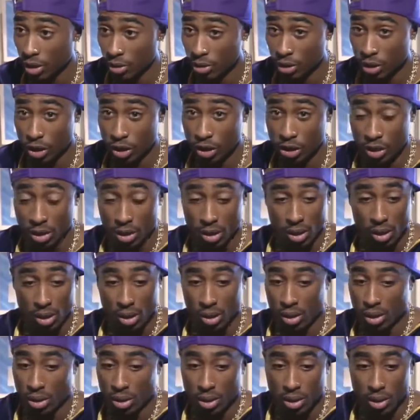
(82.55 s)
just
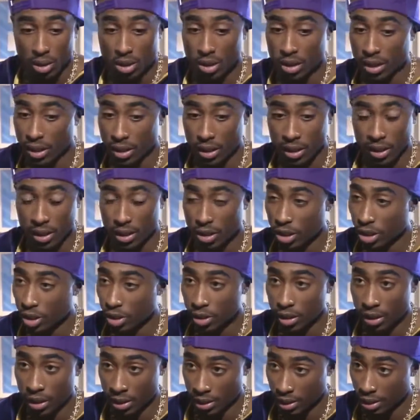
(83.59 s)
sit there and
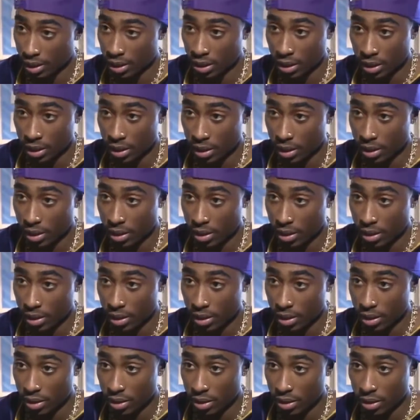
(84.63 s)
turn the other cheek.
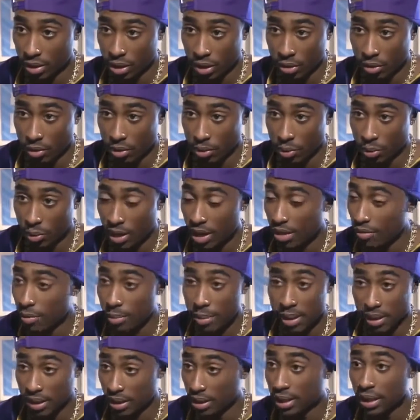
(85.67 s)
So whatever
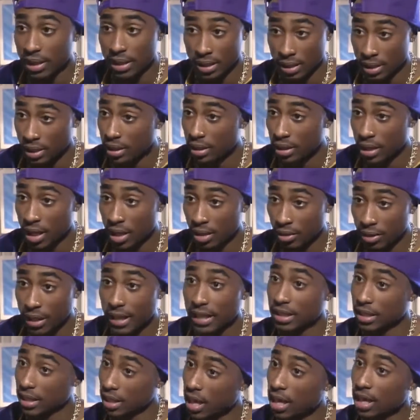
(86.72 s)
message that sends out,
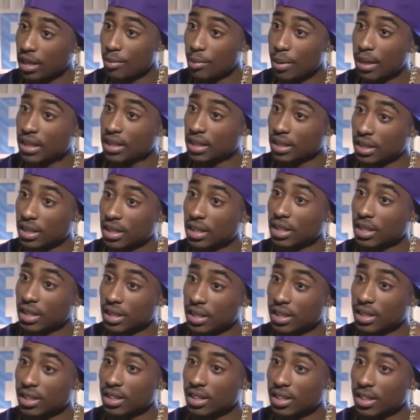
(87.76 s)
that's the kind of message it
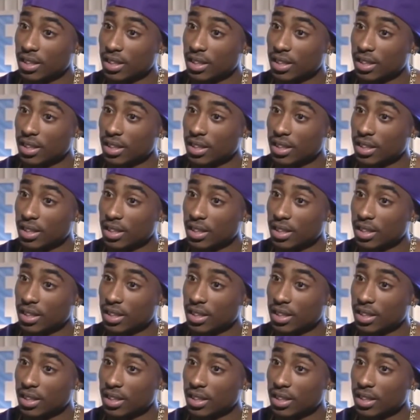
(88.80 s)
is.